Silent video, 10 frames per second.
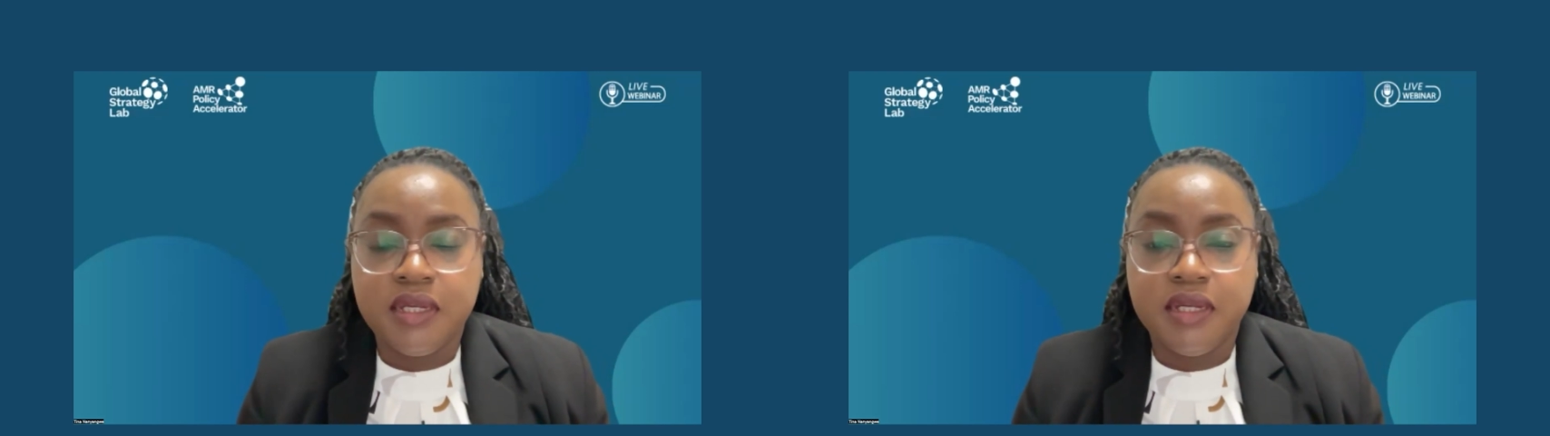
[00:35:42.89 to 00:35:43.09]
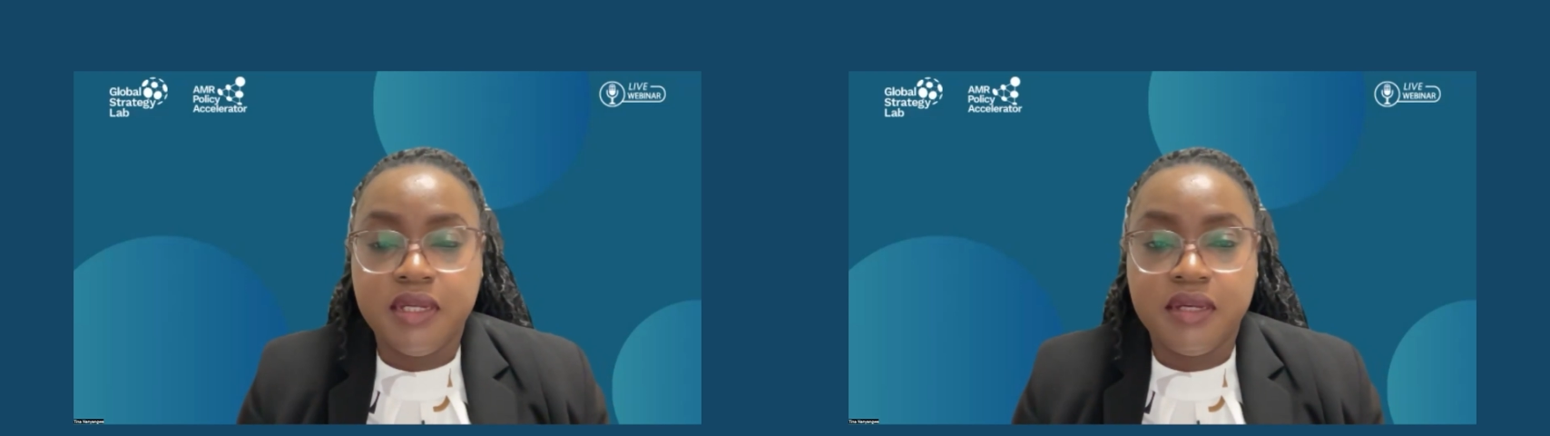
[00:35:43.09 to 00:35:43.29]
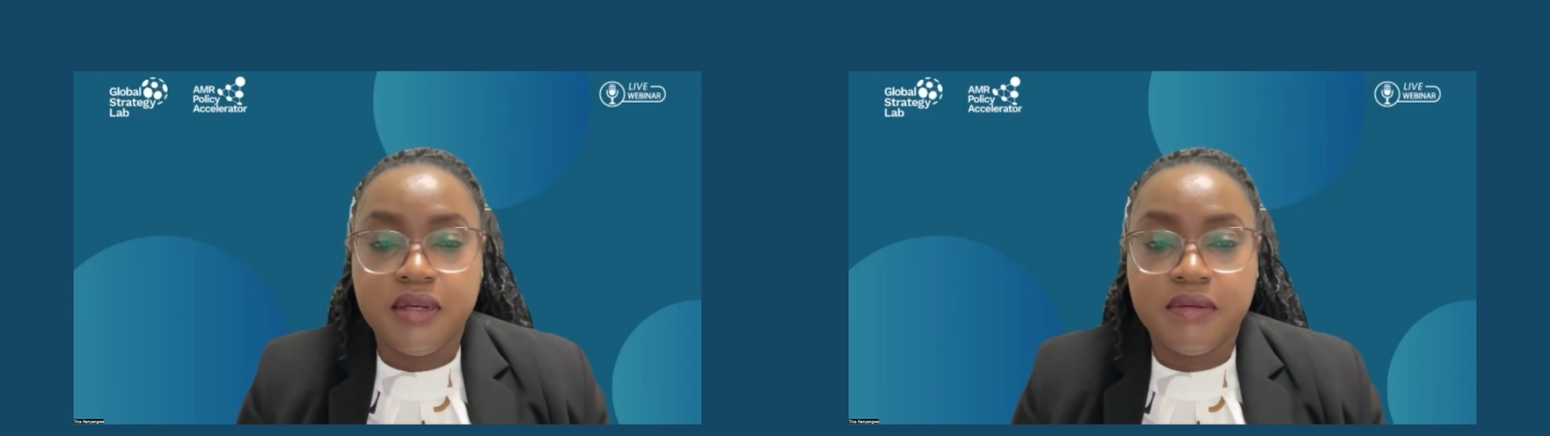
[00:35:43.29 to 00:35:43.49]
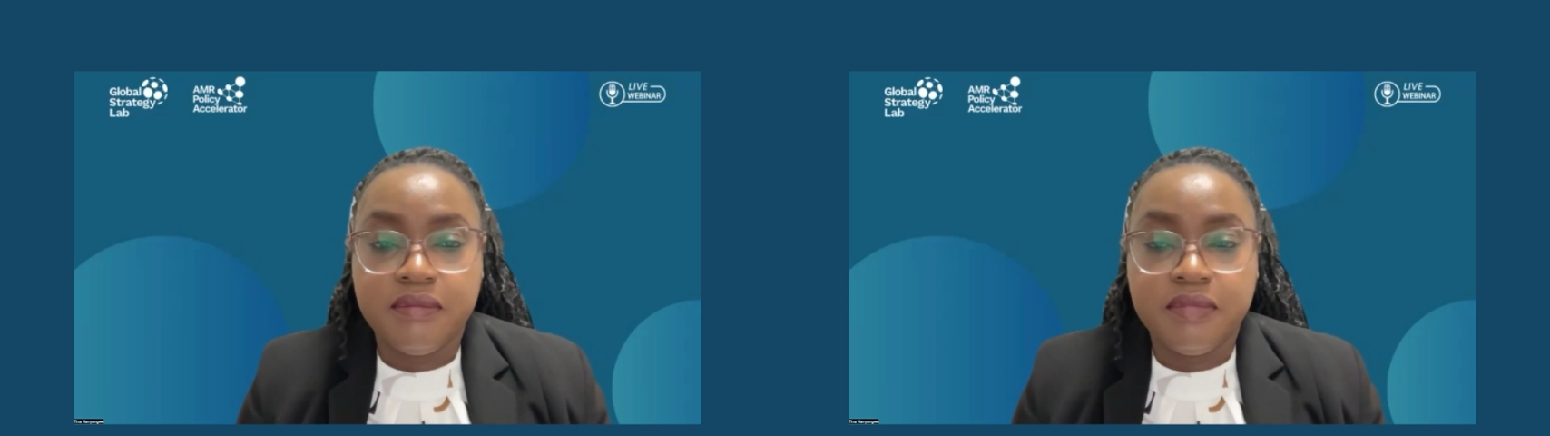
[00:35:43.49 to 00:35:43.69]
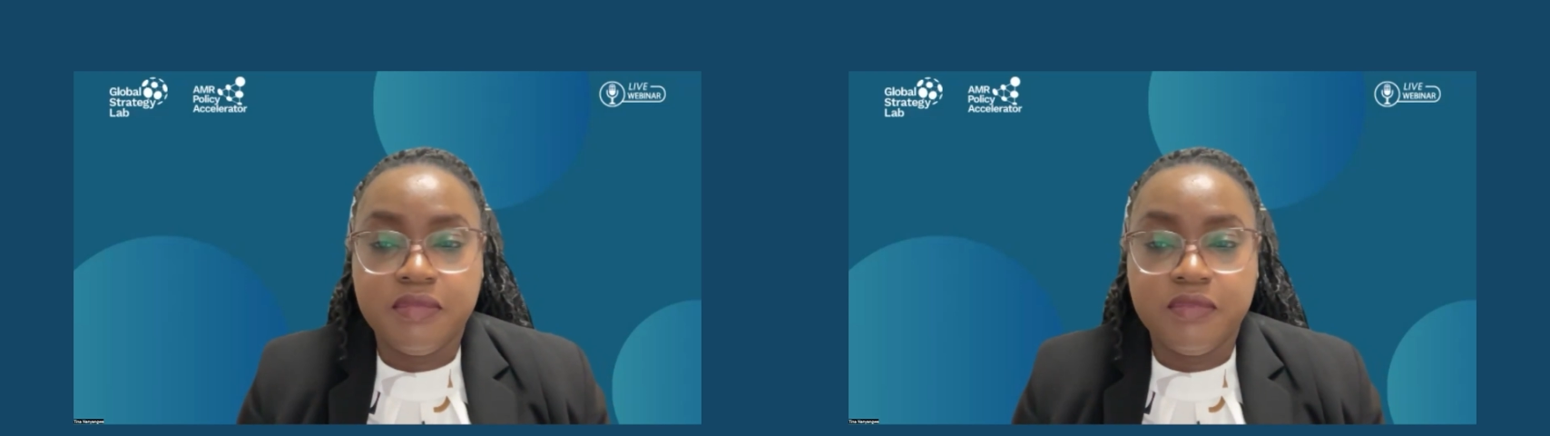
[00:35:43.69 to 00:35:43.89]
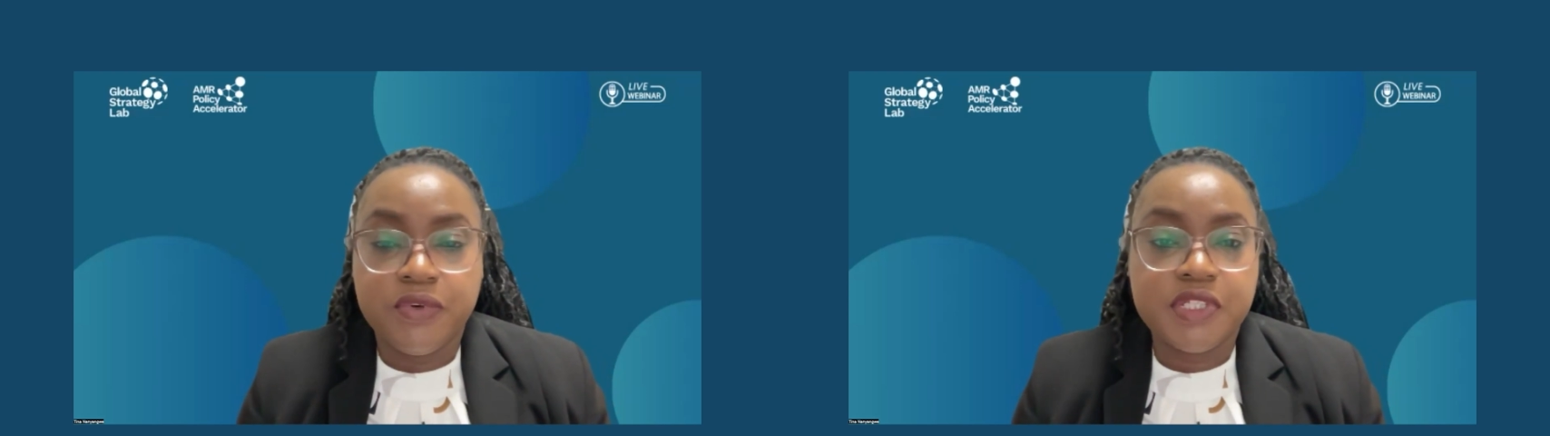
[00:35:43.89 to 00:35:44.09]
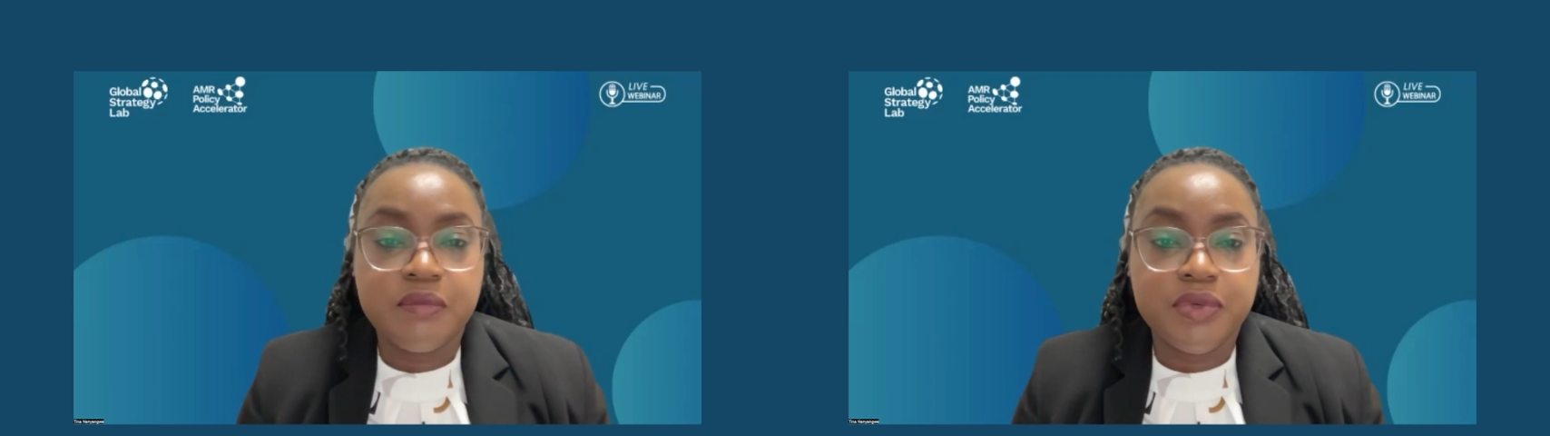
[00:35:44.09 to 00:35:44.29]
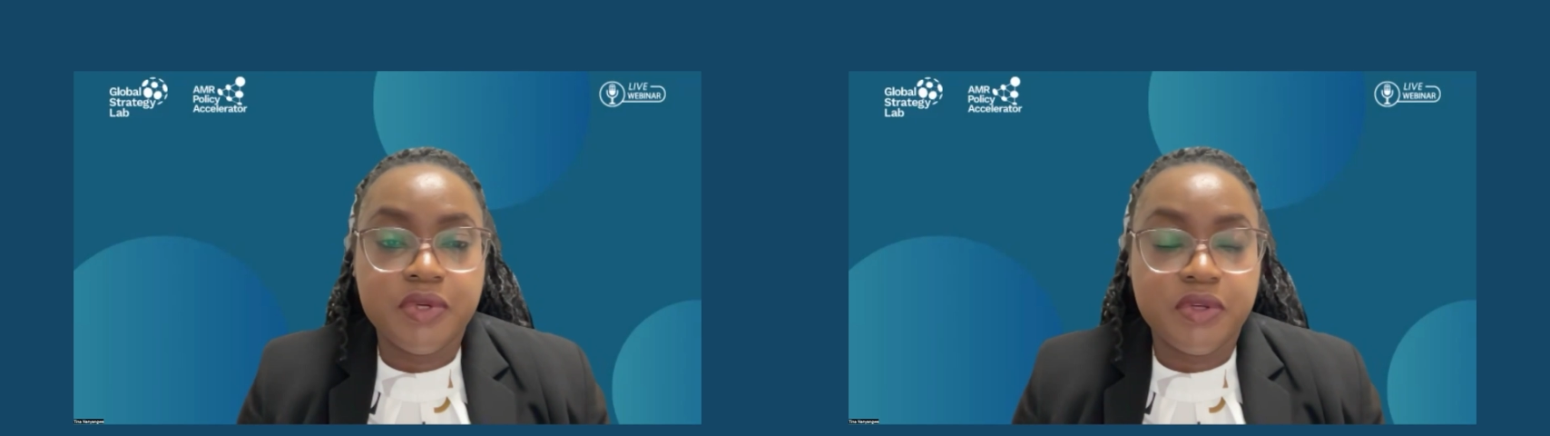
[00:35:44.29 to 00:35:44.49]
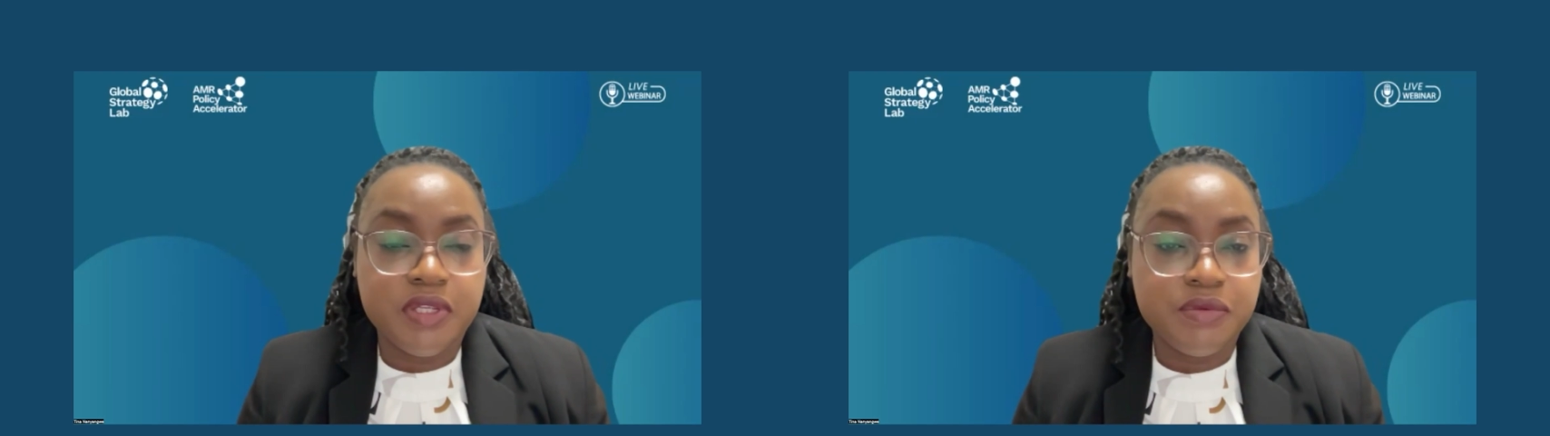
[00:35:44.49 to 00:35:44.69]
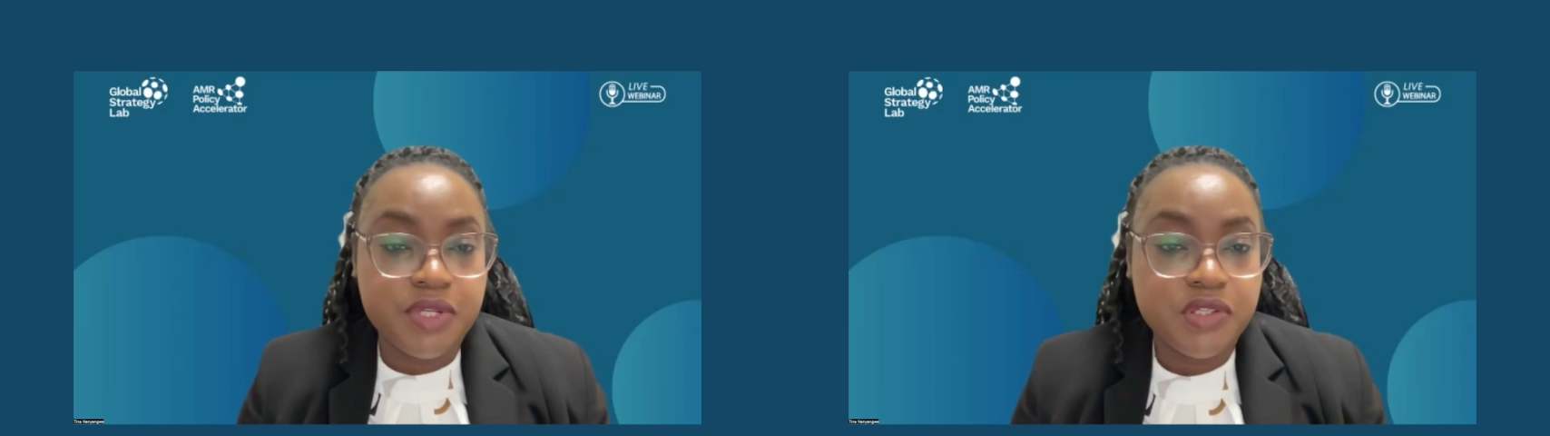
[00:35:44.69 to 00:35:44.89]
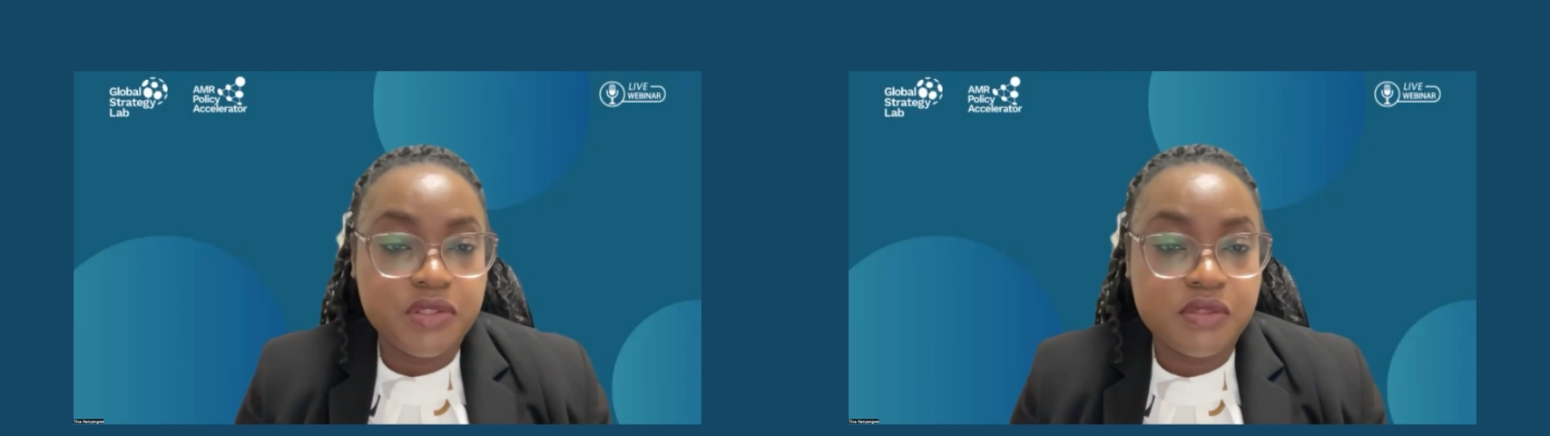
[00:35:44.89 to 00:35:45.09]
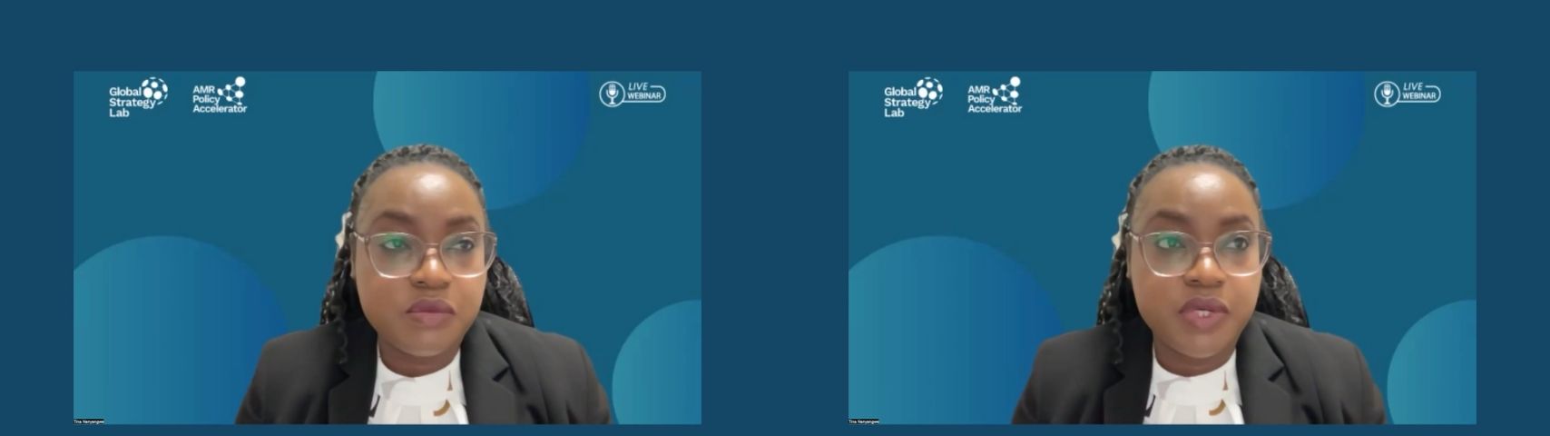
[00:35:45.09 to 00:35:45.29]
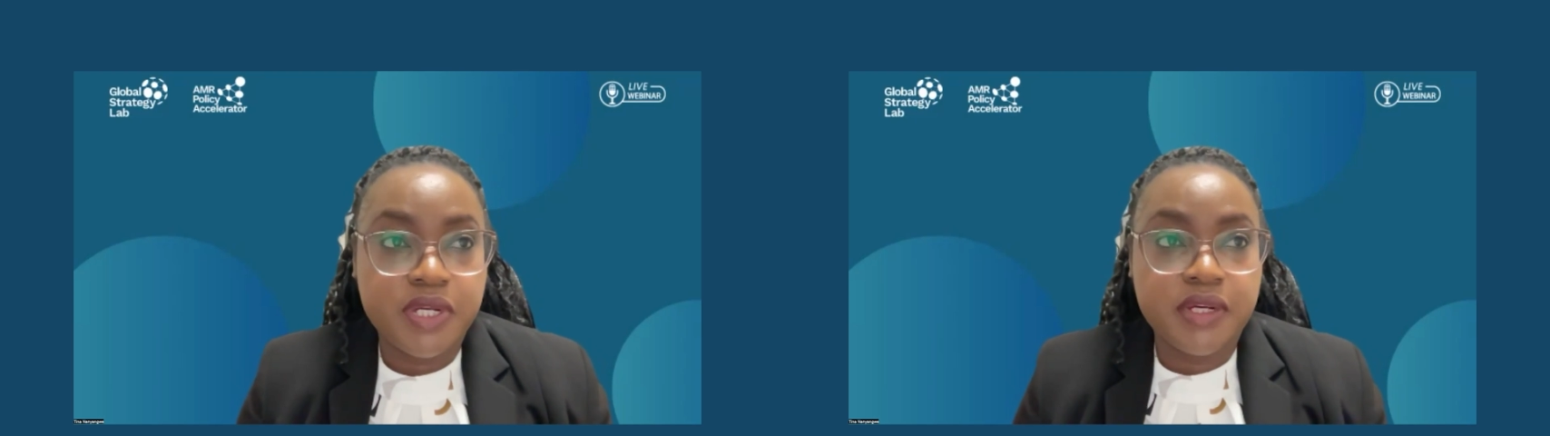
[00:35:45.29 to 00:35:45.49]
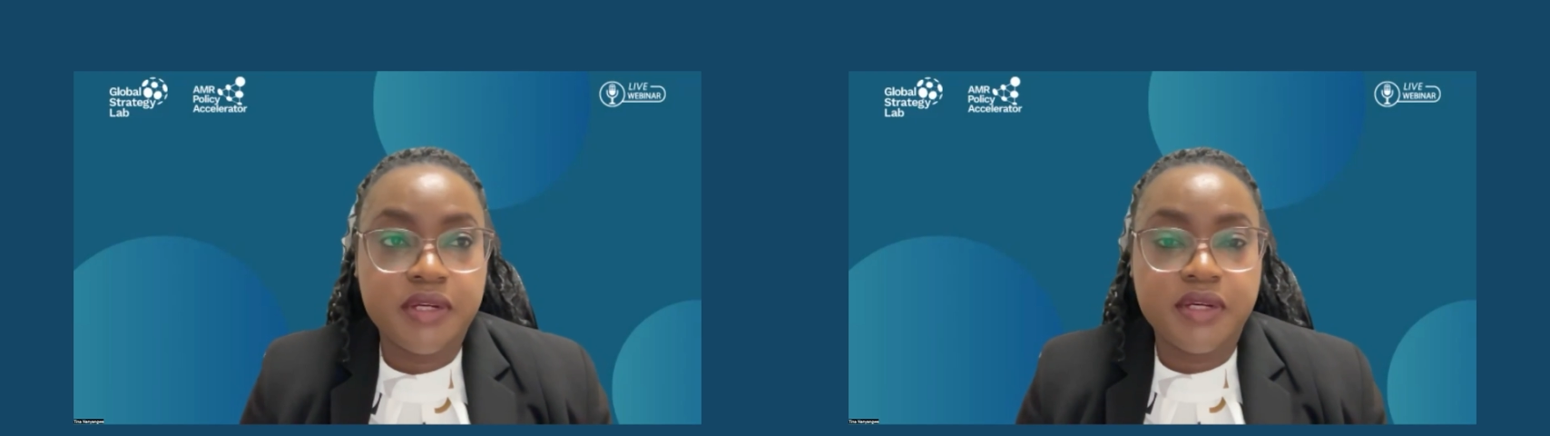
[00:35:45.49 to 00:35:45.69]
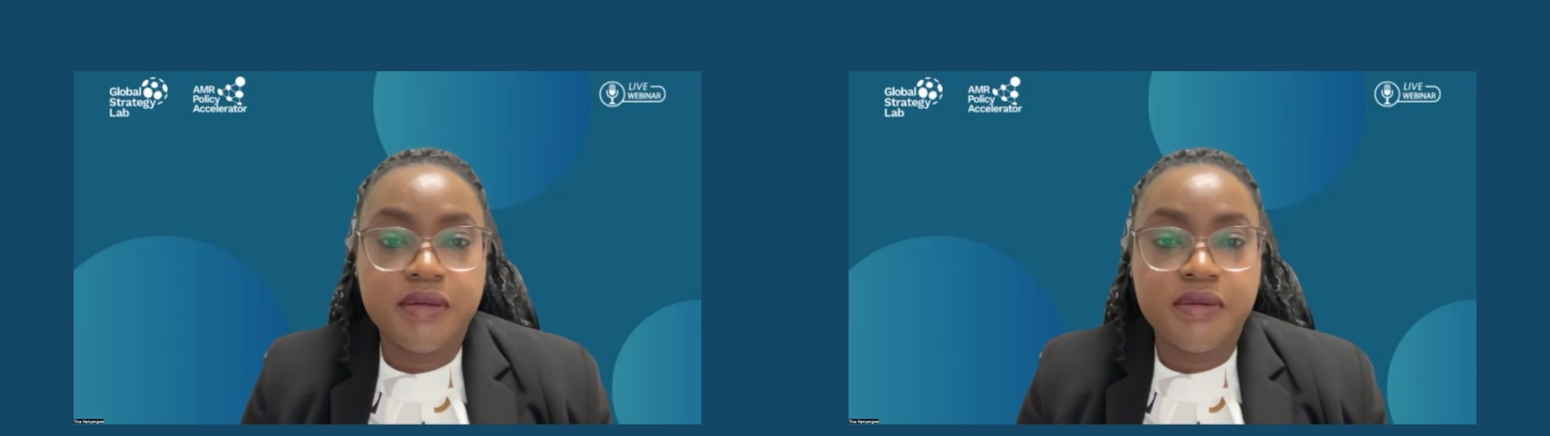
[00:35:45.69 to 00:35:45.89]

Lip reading: for example, in regions where